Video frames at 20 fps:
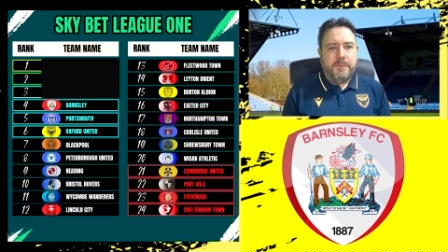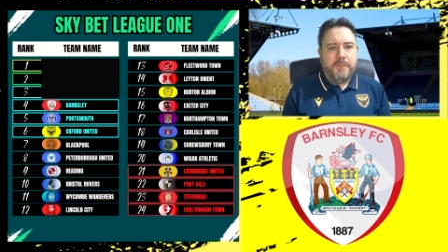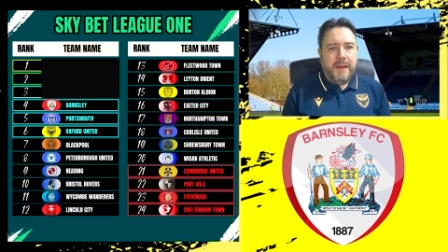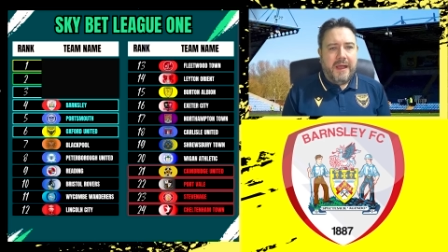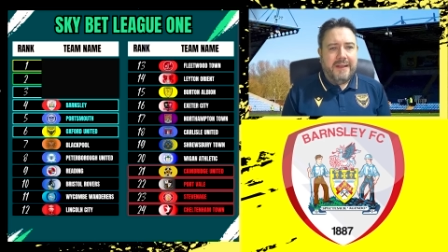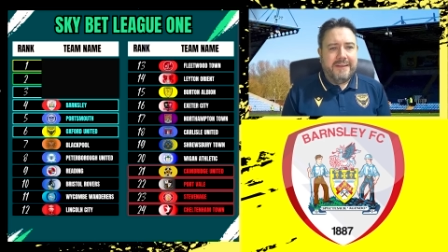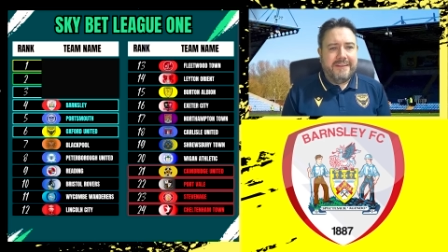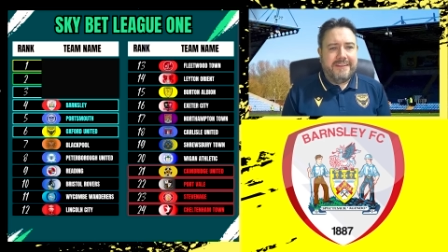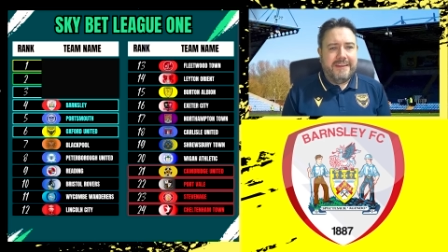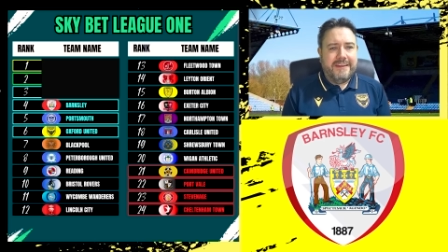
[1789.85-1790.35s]

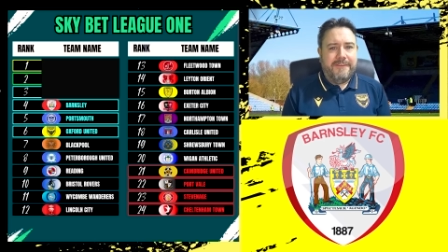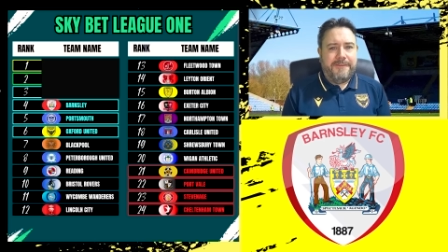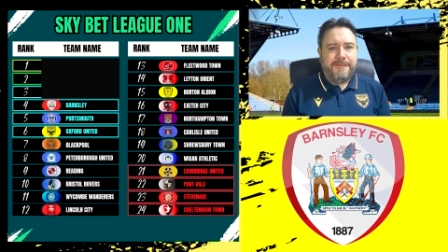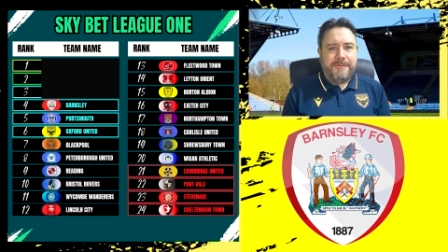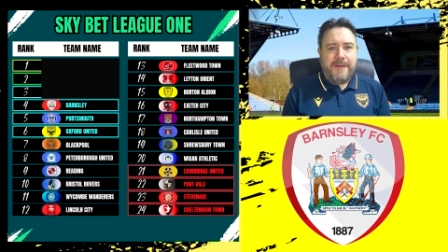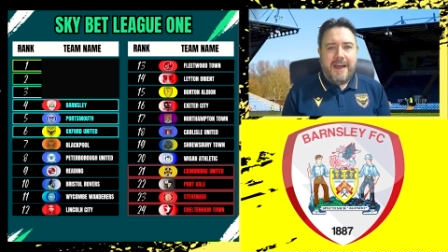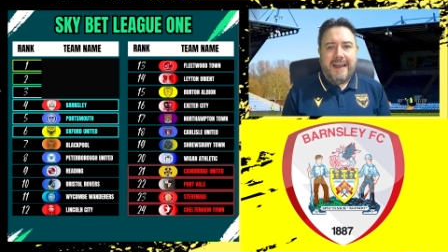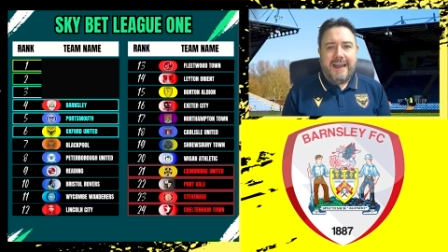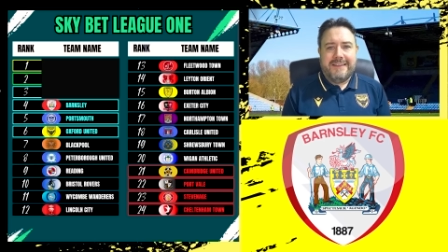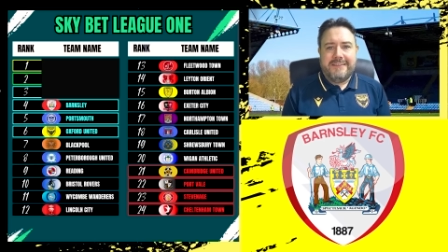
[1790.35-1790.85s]
Barnsley are
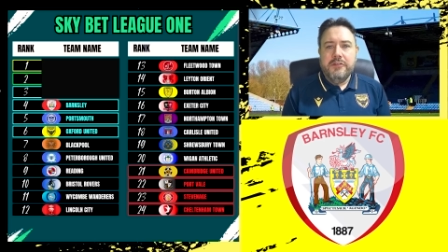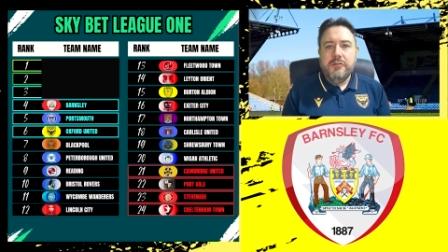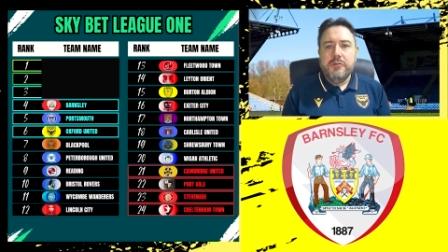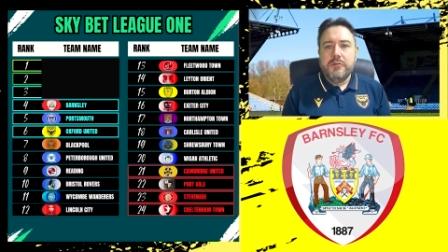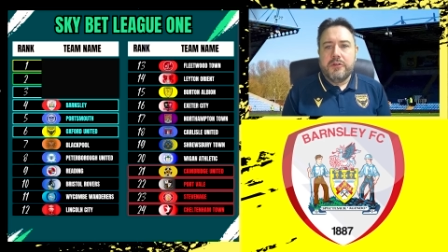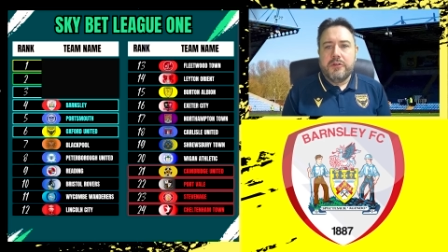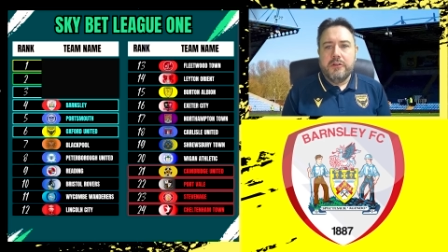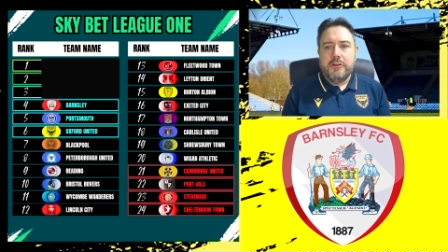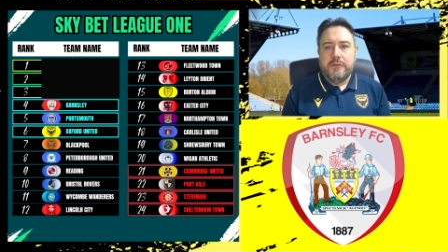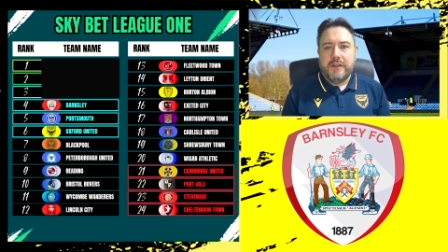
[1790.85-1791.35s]
far too
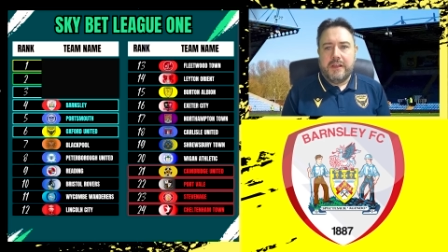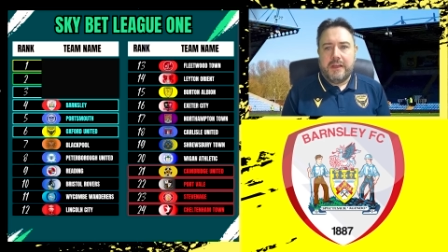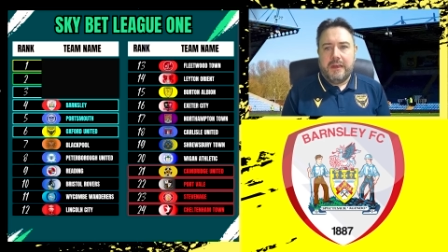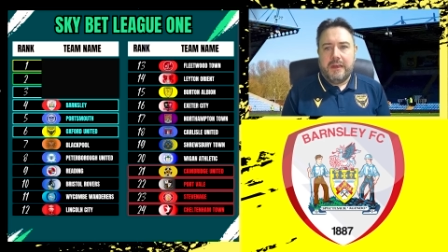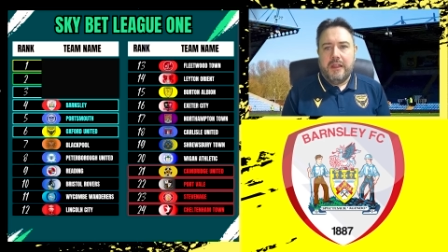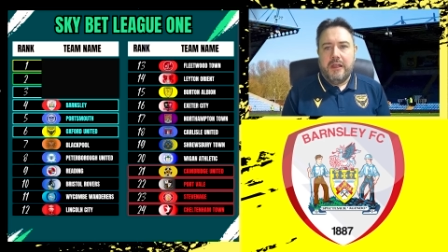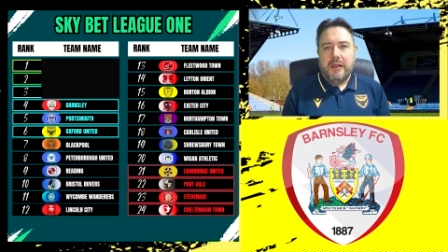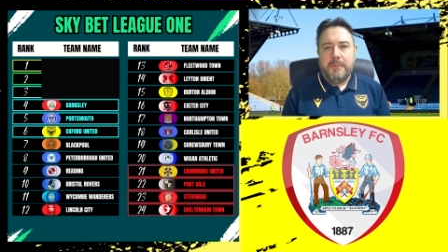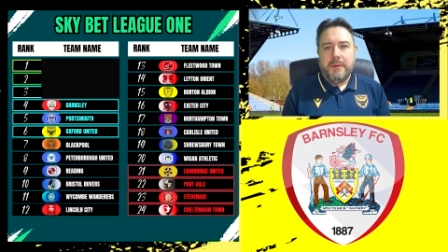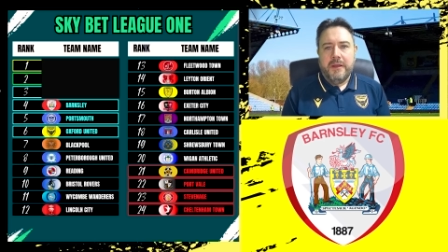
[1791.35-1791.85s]
good of a
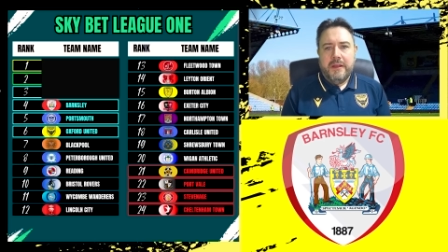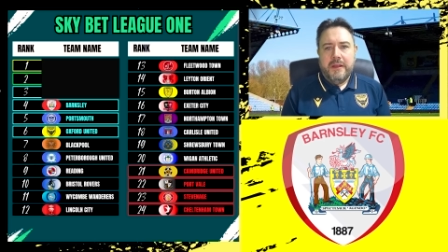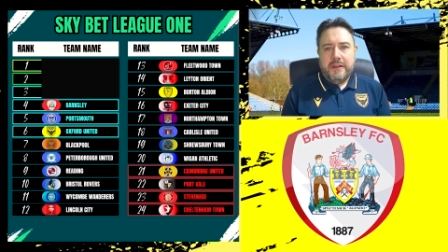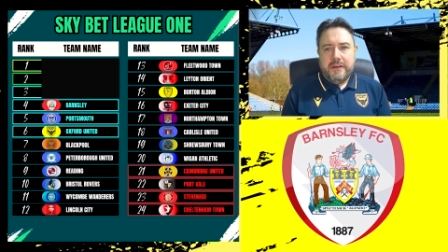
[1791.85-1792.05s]
club